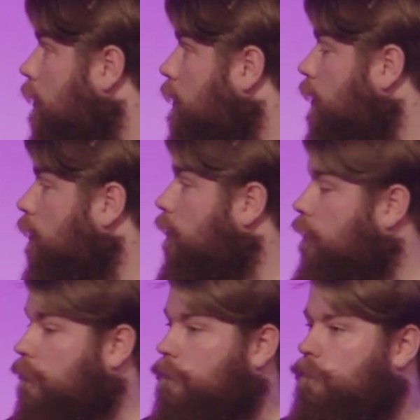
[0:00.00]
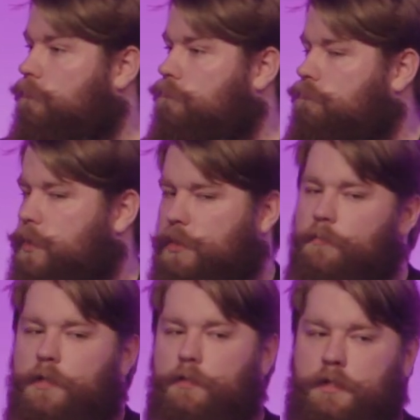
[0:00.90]
So does
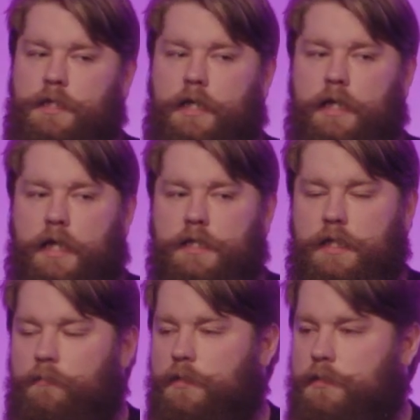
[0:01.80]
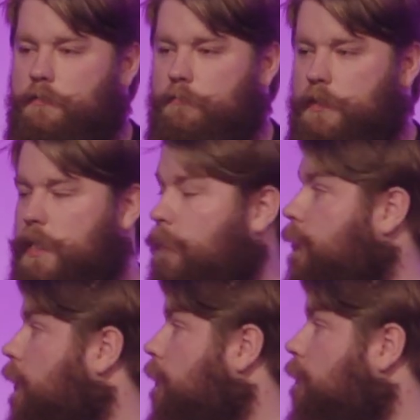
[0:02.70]
somebody want to take a guess at what's
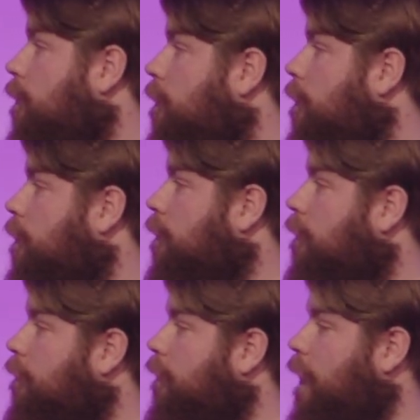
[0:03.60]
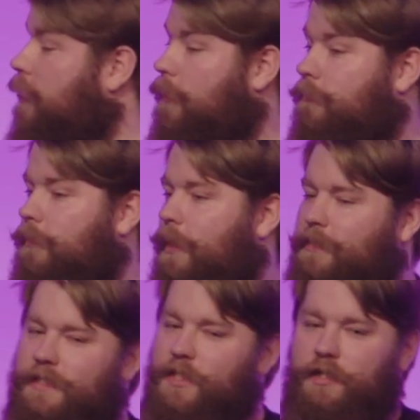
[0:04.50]
happening right now?
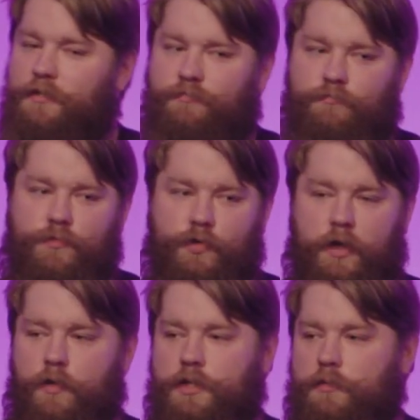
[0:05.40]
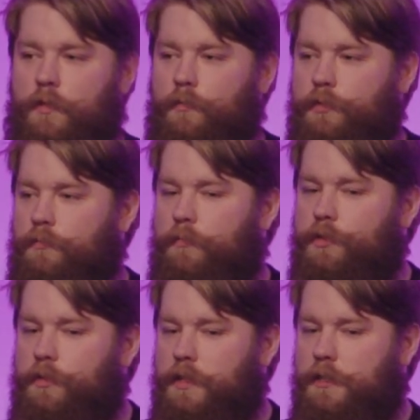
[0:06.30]
There's not a trick question. What
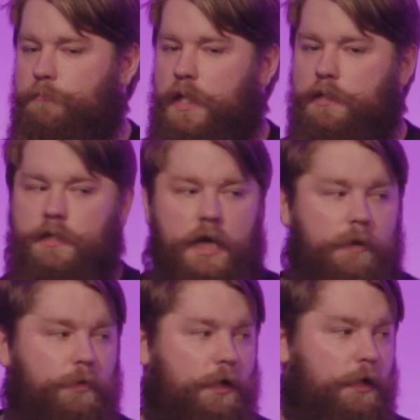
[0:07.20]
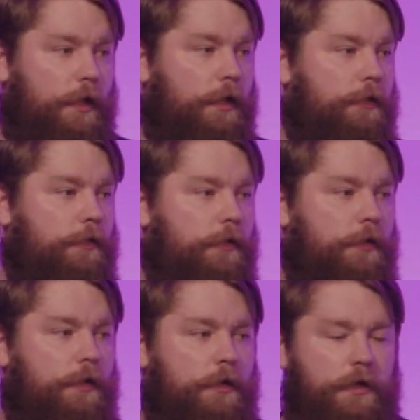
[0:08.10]
would you expect to happen on
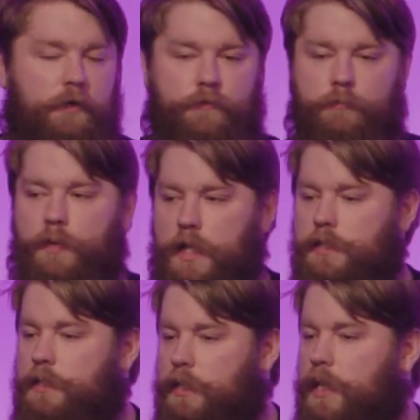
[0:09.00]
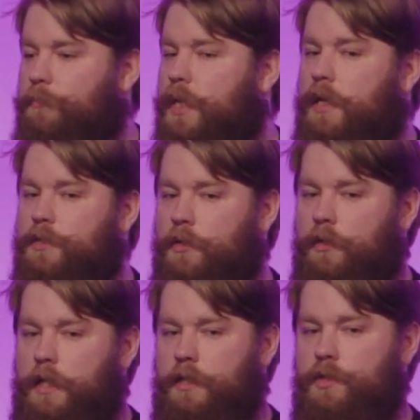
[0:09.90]
if you pasted an API
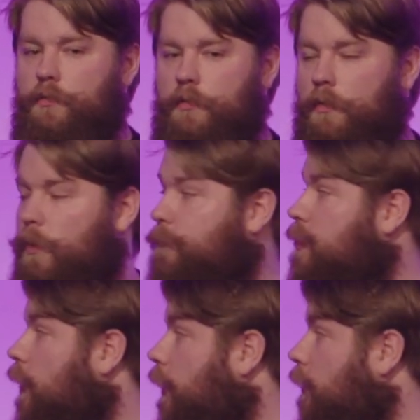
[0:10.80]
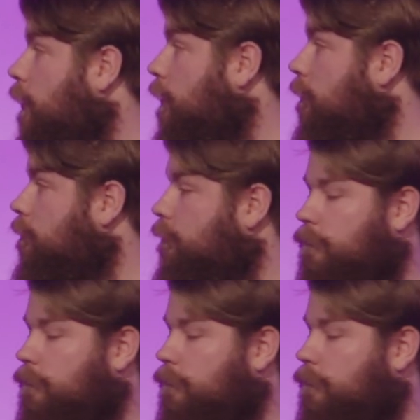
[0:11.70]
token into a website? And